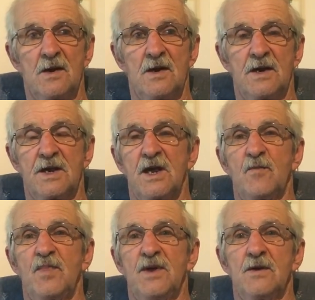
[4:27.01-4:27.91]
any
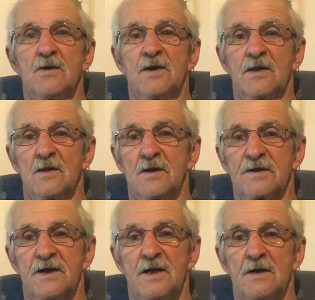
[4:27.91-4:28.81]
KP or anything
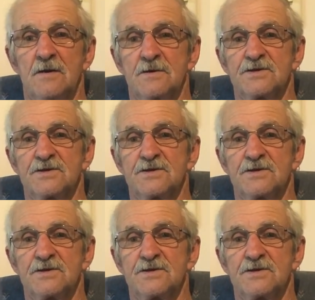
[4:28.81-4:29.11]
like that.